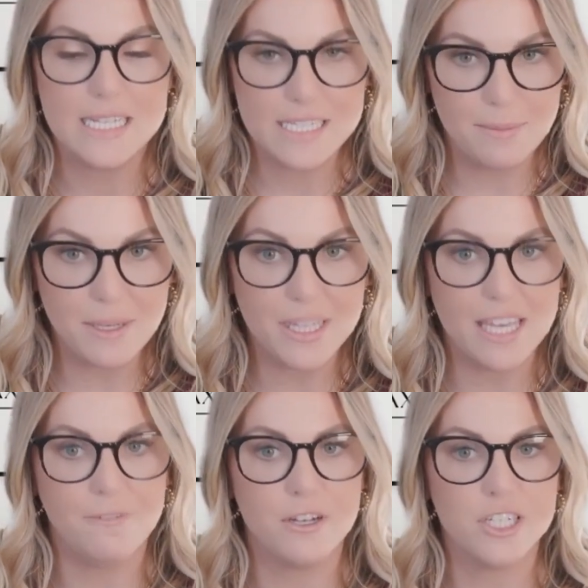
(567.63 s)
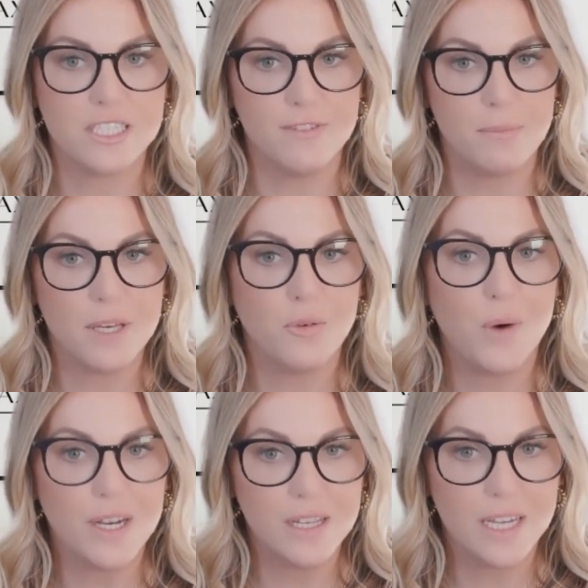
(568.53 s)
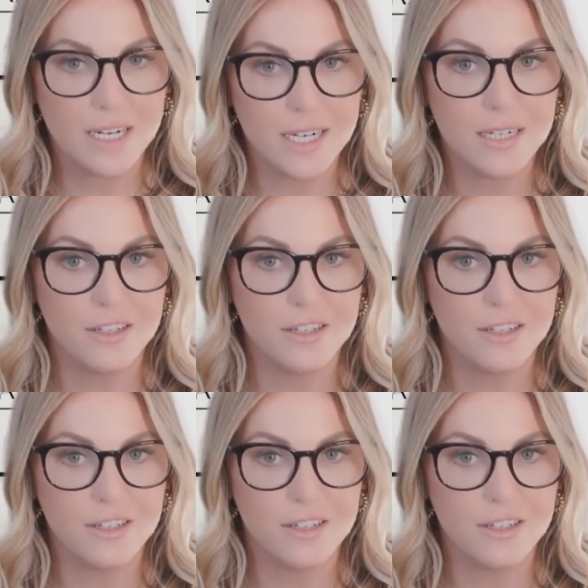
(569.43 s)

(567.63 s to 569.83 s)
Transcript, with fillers: Typically, if you're just flipping one a year,